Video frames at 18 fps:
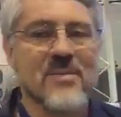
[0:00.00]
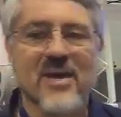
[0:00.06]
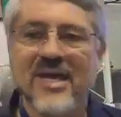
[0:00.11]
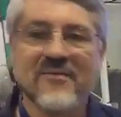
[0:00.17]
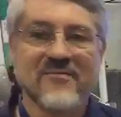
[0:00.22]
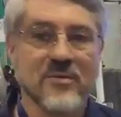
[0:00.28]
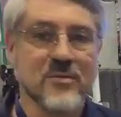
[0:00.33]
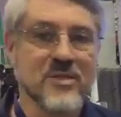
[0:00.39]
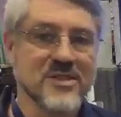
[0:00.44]

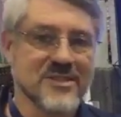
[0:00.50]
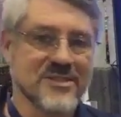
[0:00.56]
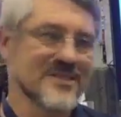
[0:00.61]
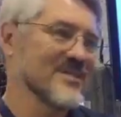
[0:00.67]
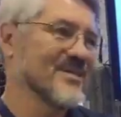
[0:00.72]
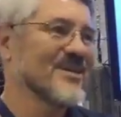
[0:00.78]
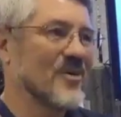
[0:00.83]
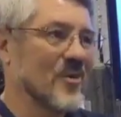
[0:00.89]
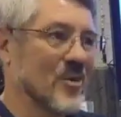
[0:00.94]
If it was
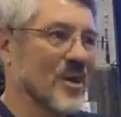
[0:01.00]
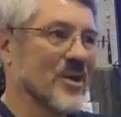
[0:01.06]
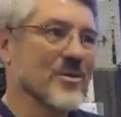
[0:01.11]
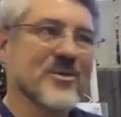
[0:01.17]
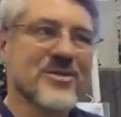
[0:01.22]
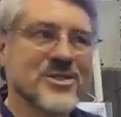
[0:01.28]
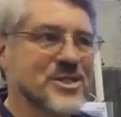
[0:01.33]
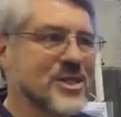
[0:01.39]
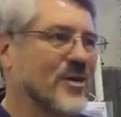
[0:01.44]
earlier
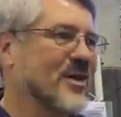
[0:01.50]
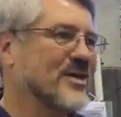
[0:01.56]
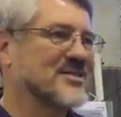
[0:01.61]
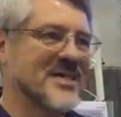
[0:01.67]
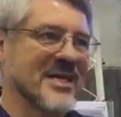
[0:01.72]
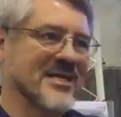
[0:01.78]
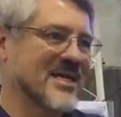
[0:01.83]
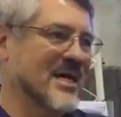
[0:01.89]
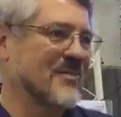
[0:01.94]
in the show, I'd
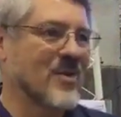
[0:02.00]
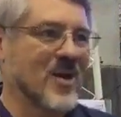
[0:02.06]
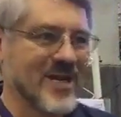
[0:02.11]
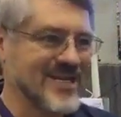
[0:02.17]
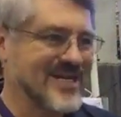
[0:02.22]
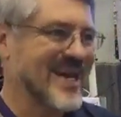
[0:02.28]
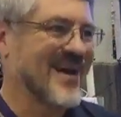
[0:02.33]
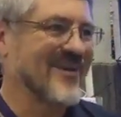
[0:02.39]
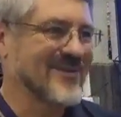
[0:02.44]
say come on
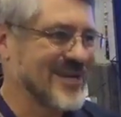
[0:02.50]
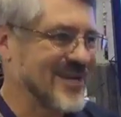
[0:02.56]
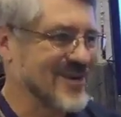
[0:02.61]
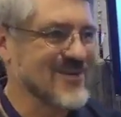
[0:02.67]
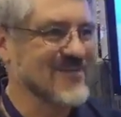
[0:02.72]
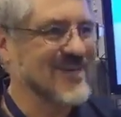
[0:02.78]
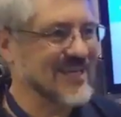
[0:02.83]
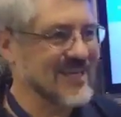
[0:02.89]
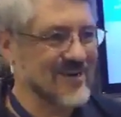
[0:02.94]
down here,
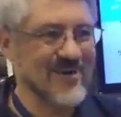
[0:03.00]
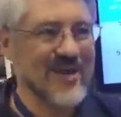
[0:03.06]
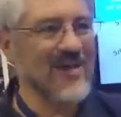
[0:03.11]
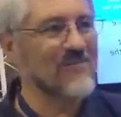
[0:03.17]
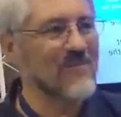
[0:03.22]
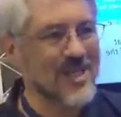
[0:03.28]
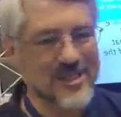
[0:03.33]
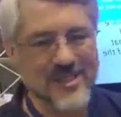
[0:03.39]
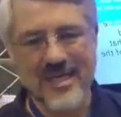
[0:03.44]
but you don't have
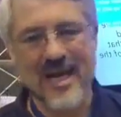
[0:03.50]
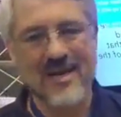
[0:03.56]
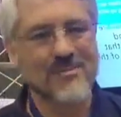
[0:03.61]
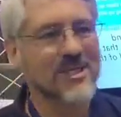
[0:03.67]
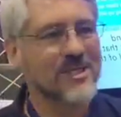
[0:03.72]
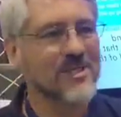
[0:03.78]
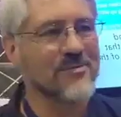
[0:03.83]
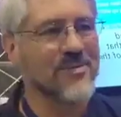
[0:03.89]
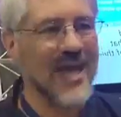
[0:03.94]
much time to
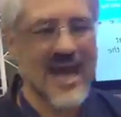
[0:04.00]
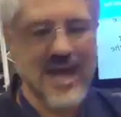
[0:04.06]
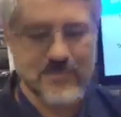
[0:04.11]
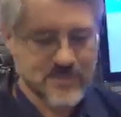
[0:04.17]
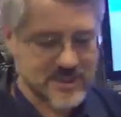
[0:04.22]
do that.